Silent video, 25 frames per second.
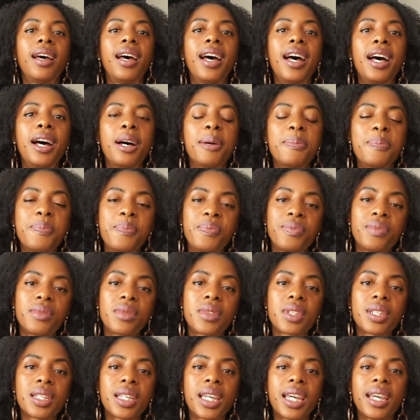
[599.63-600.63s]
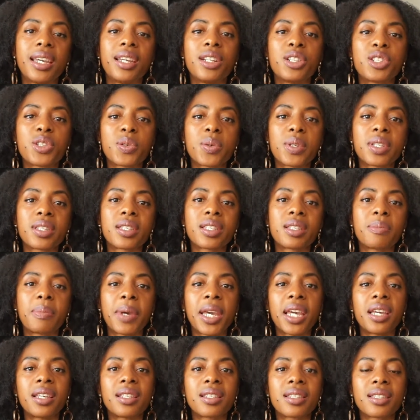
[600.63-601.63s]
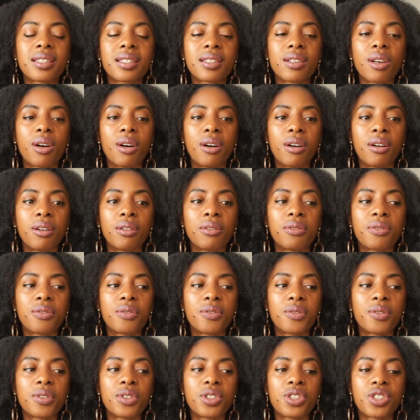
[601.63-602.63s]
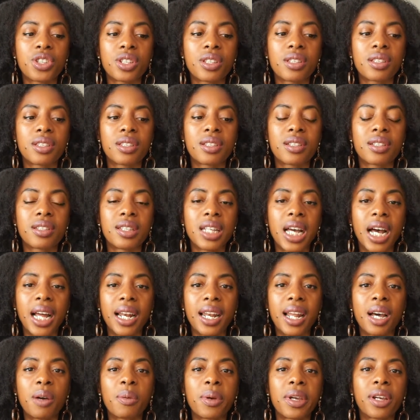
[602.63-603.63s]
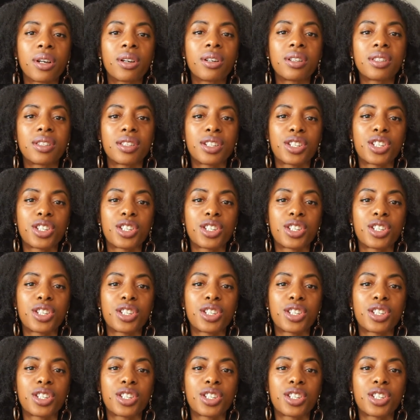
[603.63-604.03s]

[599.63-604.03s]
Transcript: to get into a space of just allowing God to